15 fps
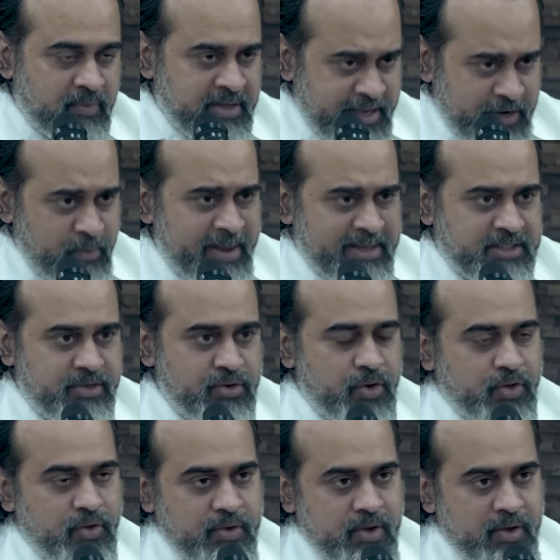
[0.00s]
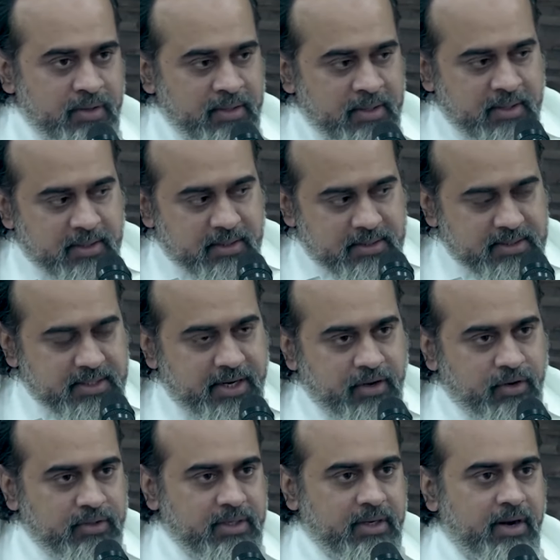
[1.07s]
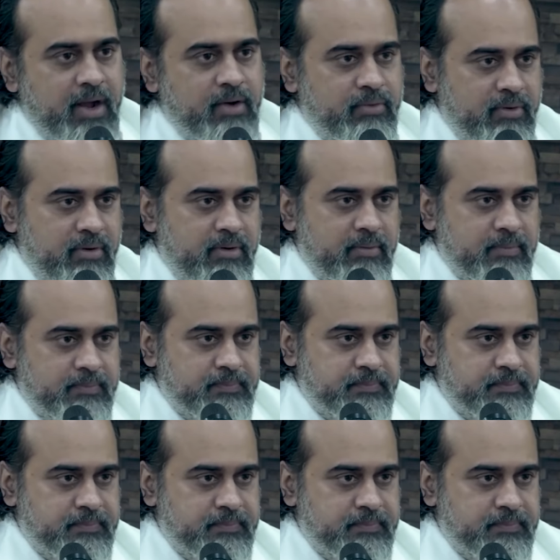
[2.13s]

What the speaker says: Can you imagine? You're sitting on the ground